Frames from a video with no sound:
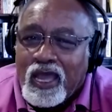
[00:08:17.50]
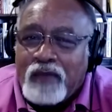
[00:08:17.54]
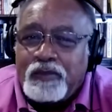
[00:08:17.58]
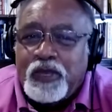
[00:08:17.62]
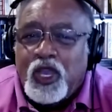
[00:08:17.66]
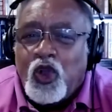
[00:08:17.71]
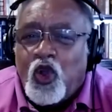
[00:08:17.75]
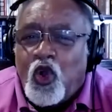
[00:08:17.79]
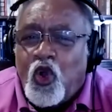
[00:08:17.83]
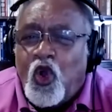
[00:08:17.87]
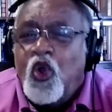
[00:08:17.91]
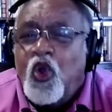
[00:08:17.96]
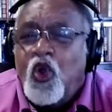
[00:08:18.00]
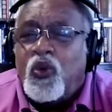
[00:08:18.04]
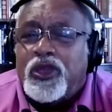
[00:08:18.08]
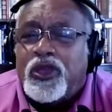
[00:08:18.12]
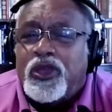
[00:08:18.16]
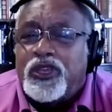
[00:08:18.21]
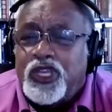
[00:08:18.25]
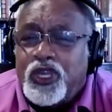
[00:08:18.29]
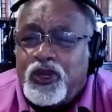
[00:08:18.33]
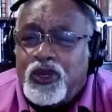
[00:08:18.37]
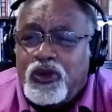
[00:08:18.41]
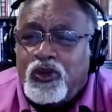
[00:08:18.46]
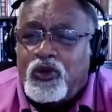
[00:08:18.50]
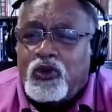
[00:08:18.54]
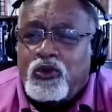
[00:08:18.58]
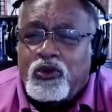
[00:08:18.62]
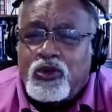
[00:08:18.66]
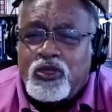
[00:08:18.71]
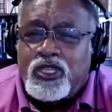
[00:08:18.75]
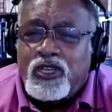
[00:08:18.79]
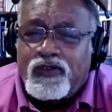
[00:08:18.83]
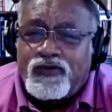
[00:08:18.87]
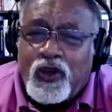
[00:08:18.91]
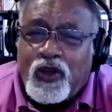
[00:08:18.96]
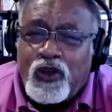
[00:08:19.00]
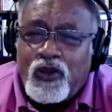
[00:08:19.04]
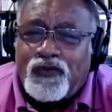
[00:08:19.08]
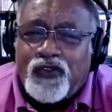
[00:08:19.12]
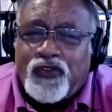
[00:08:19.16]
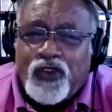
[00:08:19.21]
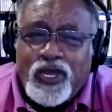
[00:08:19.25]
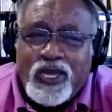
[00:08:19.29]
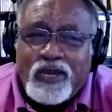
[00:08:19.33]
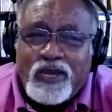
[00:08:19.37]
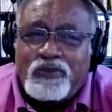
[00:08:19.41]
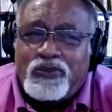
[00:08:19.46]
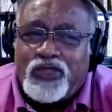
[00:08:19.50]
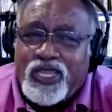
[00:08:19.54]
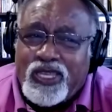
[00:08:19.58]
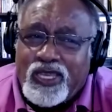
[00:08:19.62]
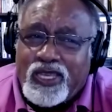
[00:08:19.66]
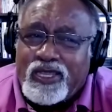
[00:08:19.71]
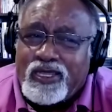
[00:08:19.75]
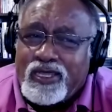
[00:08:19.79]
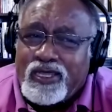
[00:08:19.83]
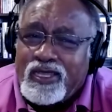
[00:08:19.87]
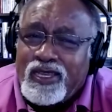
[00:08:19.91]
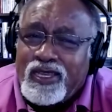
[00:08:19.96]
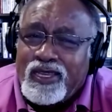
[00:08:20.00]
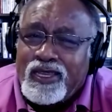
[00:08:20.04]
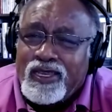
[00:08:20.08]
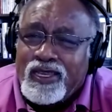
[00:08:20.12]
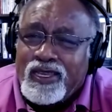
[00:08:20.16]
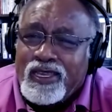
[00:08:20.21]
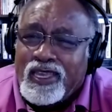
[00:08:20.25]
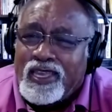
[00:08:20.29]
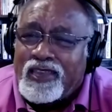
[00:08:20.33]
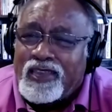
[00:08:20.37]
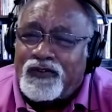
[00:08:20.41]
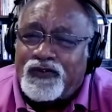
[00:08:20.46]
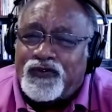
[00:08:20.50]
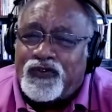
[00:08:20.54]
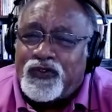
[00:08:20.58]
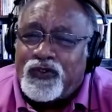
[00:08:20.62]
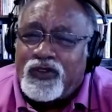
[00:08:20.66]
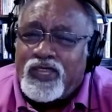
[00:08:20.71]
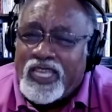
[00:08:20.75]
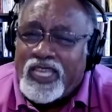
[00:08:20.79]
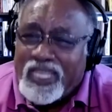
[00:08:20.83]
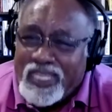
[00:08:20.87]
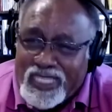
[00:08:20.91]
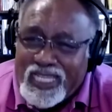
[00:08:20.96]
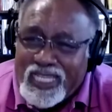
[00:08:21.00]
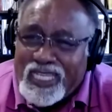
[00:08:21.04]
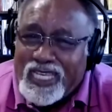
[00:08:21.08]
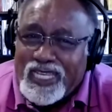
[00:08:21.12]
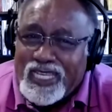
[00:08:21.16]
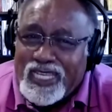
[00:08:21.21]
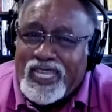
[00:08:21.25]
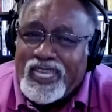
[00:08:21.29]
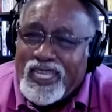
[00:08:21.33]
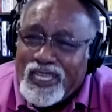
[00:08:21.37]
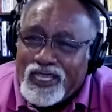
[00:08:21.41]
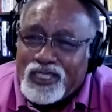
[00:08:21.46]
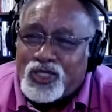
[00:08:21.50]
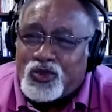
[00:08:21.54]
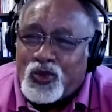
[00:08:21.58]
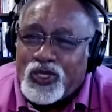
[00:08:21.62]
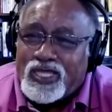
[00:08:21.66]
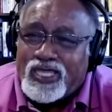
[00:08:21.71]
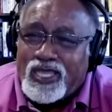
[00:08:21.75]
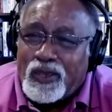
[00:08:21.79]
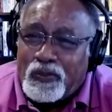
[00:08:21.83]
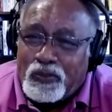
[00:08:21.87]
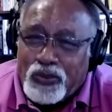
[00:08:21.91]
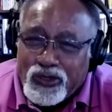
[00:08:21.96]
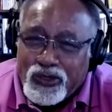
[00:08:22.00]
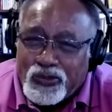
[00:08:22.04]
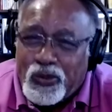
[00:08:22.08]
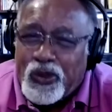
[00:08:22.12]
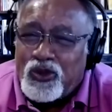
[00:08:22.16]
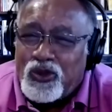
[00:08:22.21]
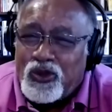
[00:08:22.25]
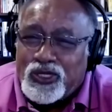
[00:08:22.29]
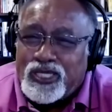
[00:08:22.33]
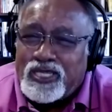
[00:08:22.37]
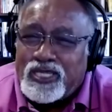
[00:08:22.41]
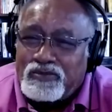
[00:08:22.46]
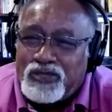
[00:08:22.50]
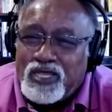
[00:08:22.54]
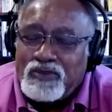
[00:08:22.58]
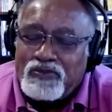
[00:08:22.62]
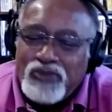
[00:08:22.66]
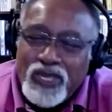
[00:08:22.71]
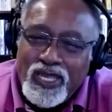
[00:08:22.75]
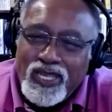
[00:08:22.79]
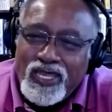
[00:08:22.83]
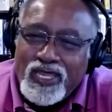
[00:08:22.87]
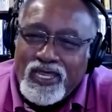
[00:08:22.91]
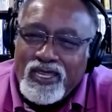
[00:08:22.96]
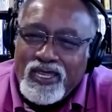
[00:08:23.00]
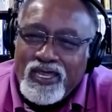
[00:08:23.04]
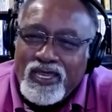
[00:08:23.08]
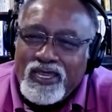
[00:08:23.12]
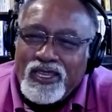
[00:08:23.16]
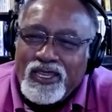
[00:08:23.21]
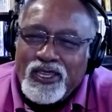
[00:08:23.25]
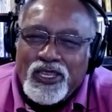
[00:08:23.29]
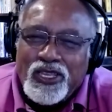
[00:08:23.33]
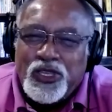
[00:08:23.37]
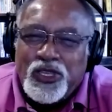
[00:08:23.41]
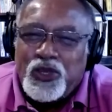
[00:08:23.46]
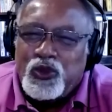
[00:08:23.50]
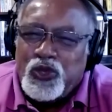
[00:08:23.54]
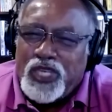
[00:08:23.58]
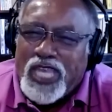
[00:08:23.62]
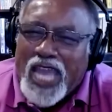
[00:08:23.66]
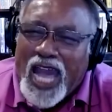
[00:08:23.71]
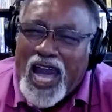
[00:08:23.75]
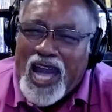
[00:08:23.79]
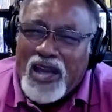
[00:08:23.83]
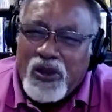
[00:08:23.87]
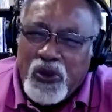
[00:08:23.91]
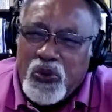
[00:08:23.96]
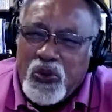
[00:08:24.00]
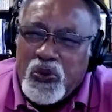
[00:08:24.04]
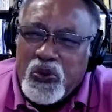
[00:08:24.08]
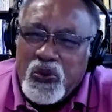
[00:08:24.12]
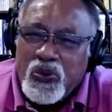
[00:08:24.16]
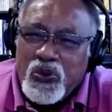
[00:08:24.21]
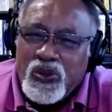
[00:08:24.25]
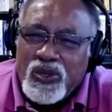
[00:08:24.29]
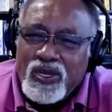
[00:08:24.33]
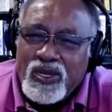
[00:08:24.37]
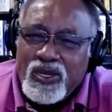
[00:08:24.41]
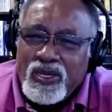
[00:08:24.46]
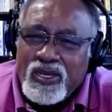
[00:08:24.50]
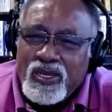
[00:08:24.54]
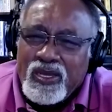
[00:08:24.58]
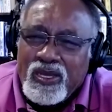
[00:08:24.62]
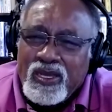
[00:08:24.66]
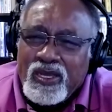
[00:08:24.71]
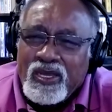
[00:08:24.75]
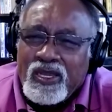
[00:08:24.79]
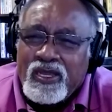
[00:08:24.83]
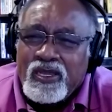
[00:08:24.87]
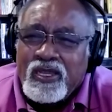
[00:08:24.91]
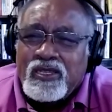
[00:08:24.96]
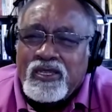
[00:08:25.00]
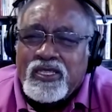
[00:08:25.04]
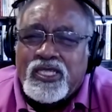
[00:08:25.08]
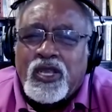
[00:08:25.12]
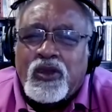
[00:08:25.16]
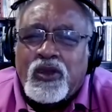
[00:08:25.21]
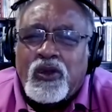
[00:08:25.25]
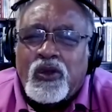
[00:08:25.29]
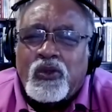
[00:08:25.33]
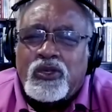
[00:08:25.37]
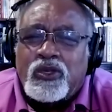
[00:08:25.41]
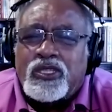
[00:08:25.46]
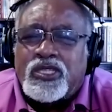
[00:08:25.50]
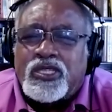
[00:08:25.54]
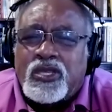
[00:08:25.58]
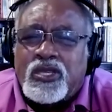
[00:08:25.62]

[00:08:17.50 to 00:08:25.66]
mean, who are you to vote for him then, if indeed he is what they propose him to be? You Yahoo. So